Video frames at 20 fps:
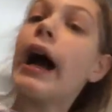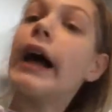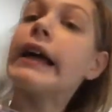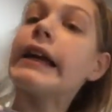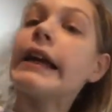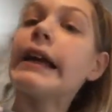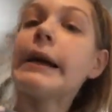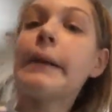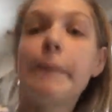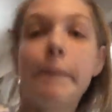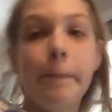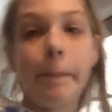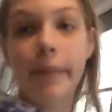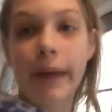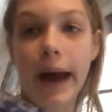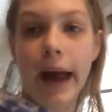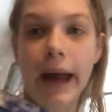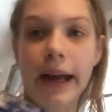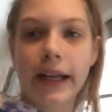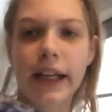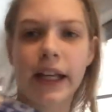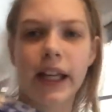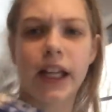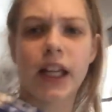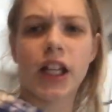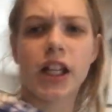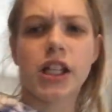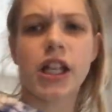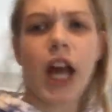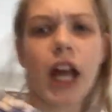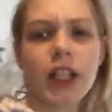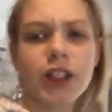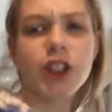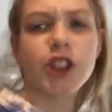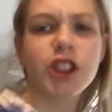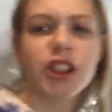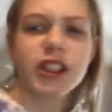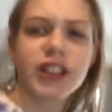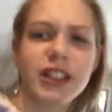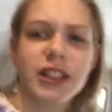I am back and it's
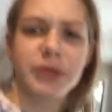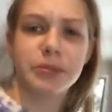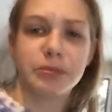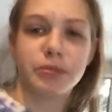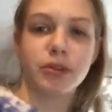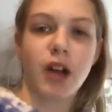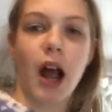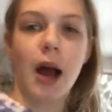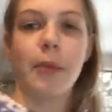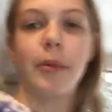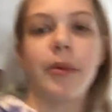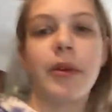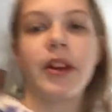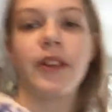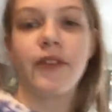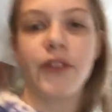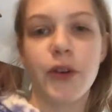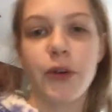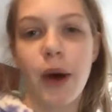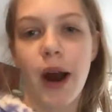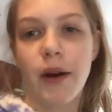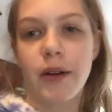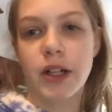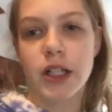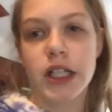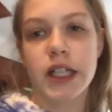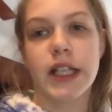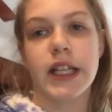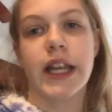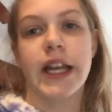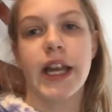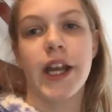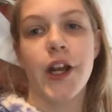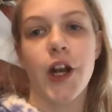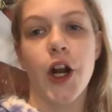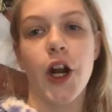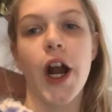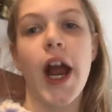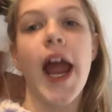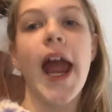actually probably a few hours
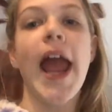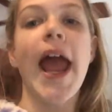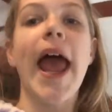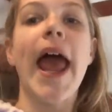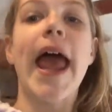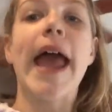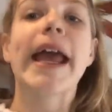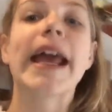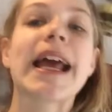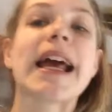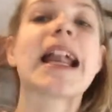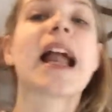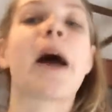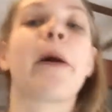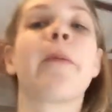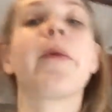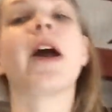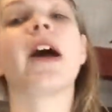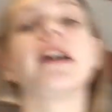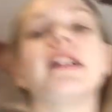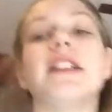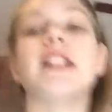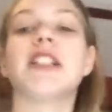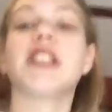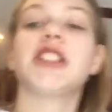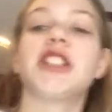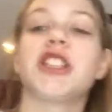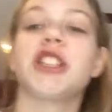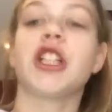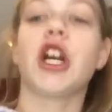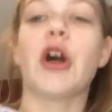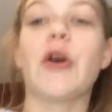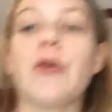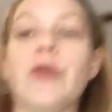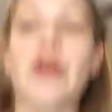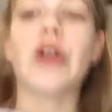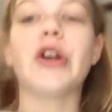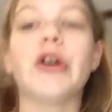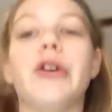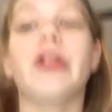later and I'm going to show
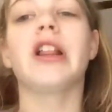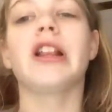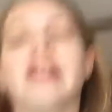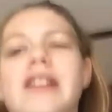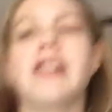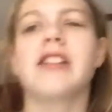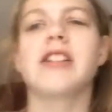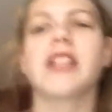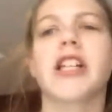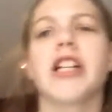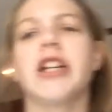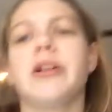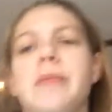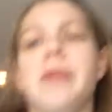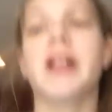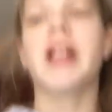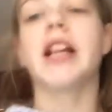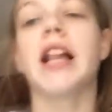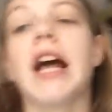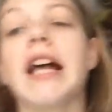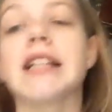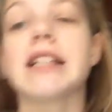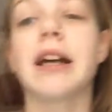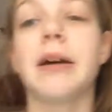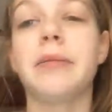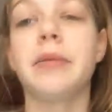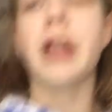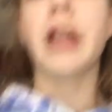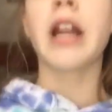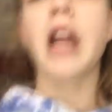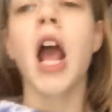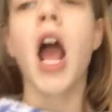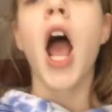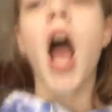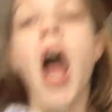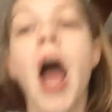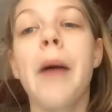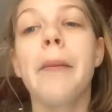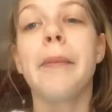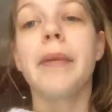you. This is going to be the last update
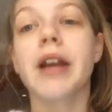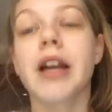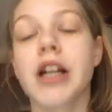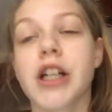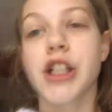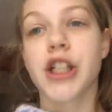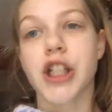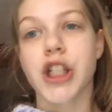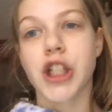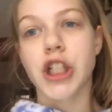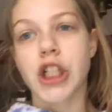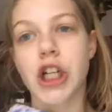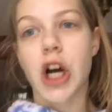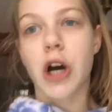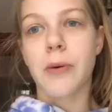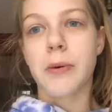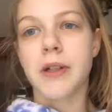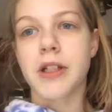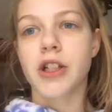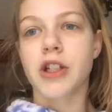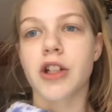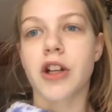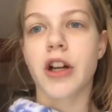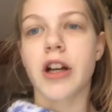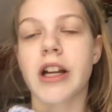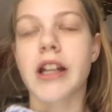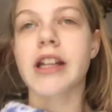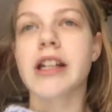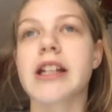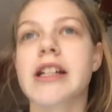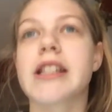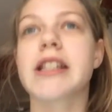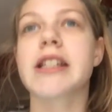because the snow is starting to